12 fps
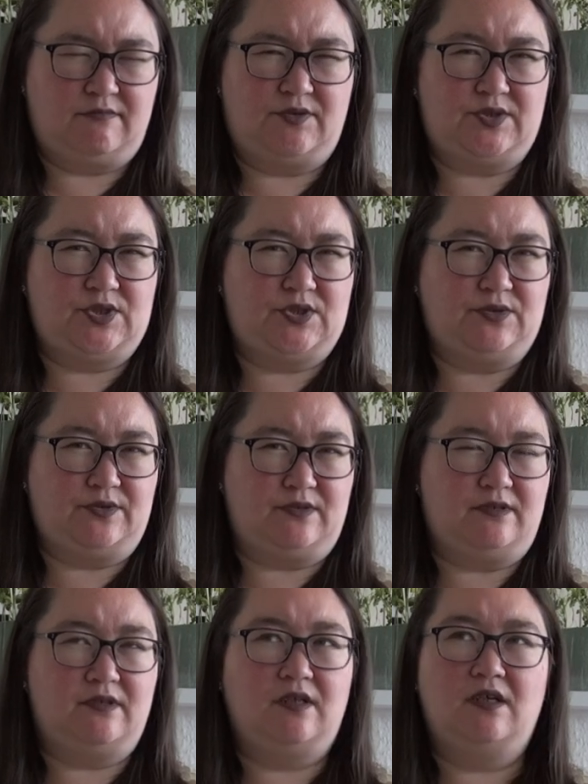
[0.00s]
Pretty sure.
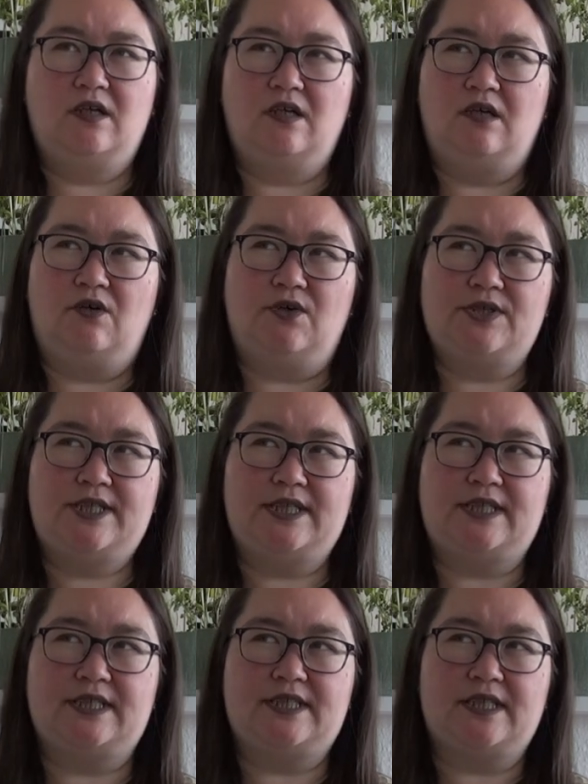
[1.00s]
Or is
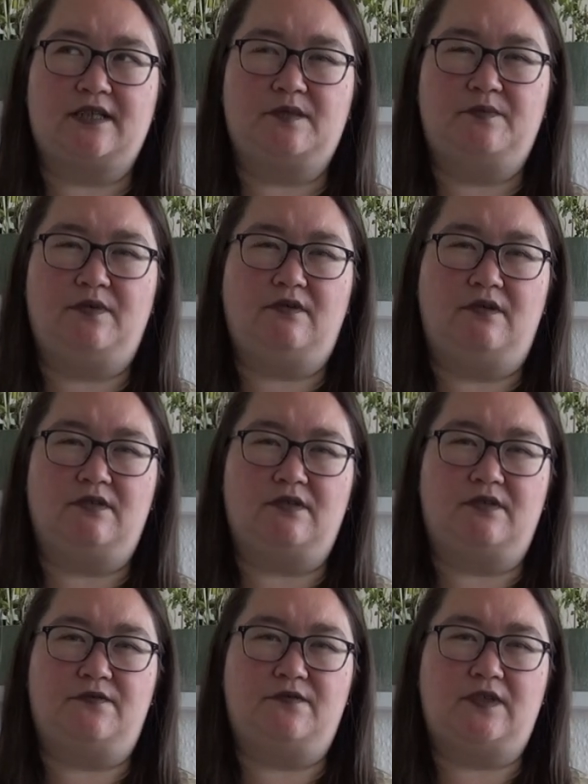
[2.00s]
it the second part
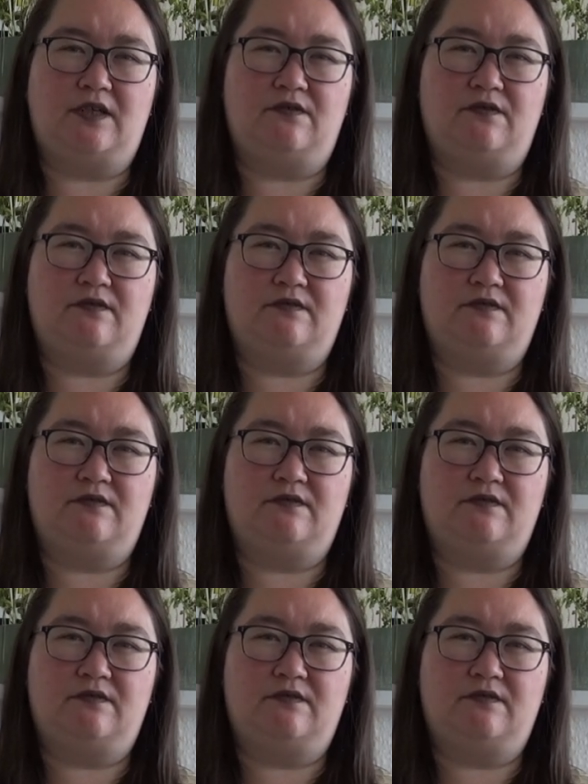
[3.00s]
of the